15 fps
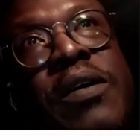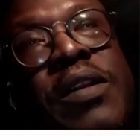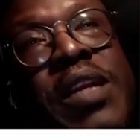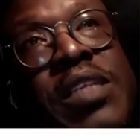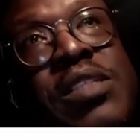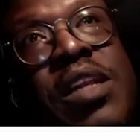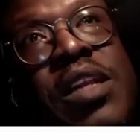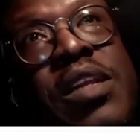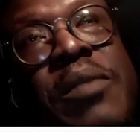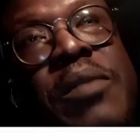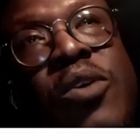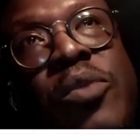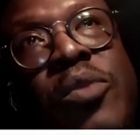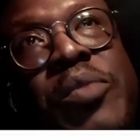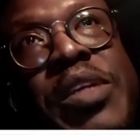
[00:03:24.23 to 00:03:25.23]
National Labor
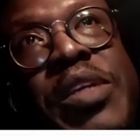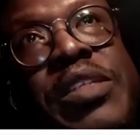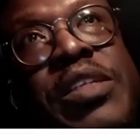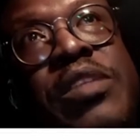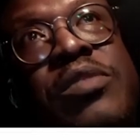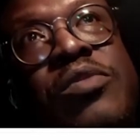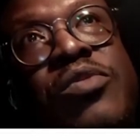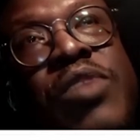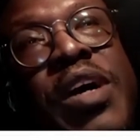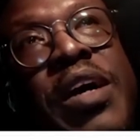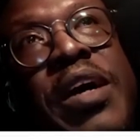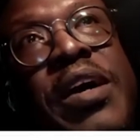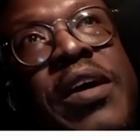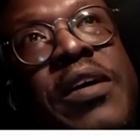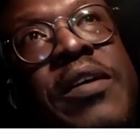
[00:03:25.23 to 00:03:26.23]
Commission
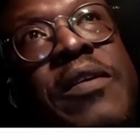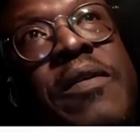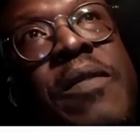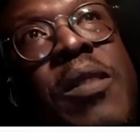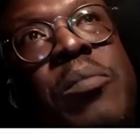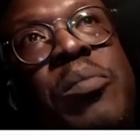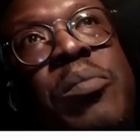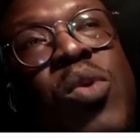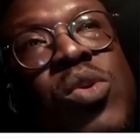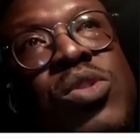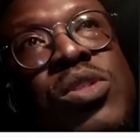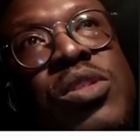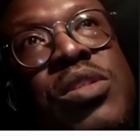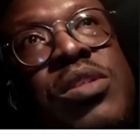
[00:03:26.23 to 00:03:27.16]
via post